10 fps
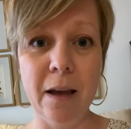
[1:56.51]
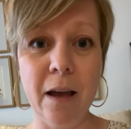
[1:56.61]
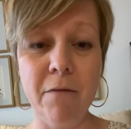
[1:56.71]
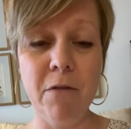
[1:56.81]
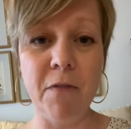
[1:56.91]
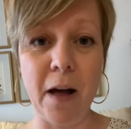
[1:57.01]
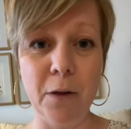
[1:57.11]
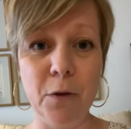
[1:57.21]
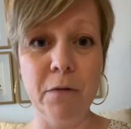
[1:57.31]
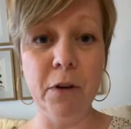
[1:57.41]
of the
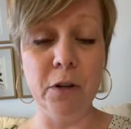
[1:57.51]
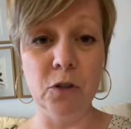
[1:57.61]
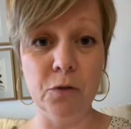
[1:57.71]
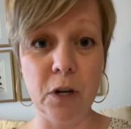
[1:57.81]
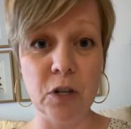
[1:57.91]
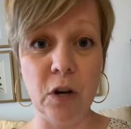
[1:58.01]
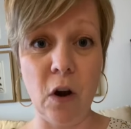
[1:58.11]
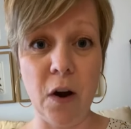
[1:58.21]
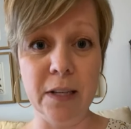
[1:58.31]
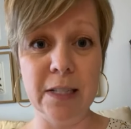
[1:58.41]
value of the construction
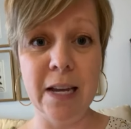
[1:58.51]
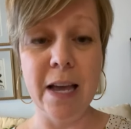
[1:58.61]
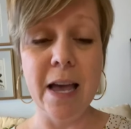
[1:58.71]
cost.